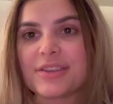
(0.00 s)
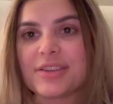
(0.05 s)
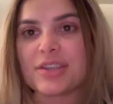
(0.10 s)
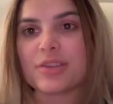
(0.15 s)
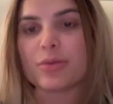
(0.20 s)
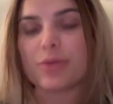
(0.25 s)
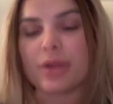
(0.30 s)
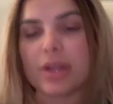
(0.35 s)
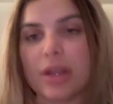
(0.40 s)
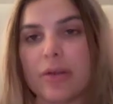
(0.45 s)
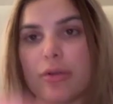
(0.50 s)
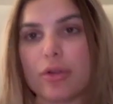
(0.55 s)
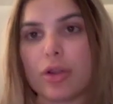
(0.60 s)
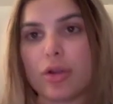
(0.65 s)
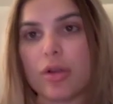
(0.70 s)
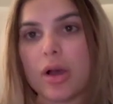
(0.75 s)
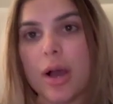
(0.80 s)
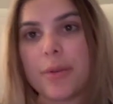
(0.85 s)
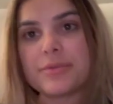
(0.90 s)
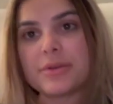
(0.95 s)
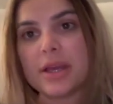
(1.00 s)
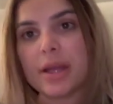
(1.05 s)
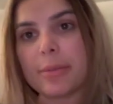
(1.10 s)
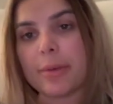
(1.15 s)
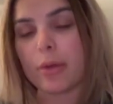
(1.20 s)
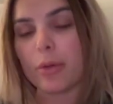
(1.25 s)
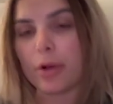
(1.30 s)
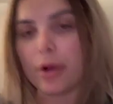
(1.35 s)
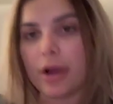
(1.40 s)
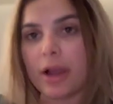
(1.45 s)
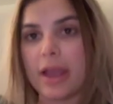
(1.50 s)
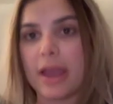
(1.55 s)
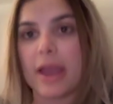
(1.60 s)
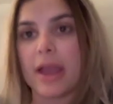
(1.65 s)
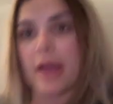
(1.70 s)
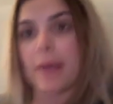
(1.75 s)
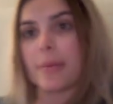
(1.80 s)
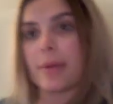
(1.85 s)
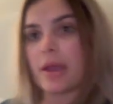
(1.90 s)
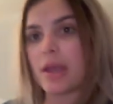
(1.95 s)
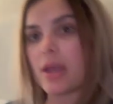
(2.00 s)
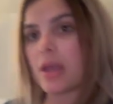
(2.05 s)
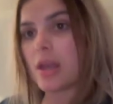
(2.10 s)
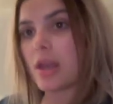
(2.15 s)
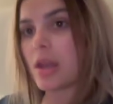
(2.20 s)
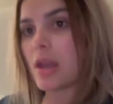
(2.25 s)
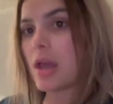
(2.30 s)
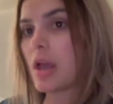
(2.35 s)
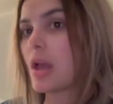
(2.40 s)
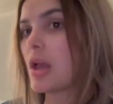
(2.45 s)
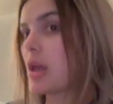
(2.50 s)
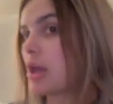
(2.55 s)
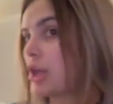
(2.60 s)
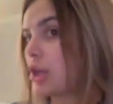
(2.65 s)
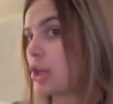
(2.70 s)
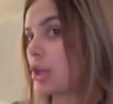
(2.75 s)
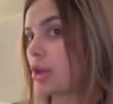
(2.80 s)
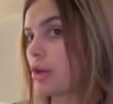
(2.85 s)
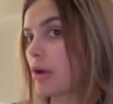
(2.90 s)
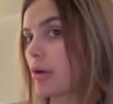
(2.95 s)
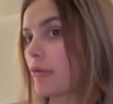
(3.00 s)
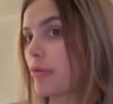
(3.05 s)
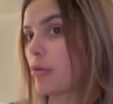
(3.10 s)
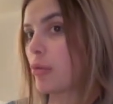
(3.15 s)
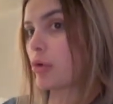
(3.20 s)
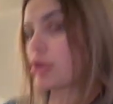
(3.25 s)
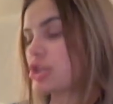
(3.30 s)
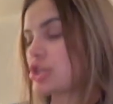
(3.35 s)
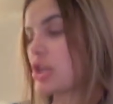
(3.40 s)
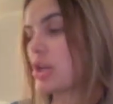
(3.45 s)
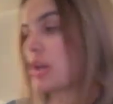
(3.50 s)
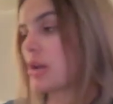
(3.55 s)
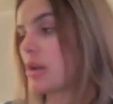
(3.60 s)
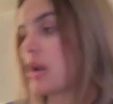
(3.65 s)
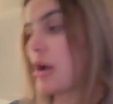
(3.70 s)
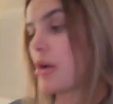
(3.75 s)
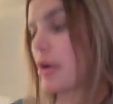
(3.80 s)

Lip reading: I just want to give a little update about where I am in Year of the Witching.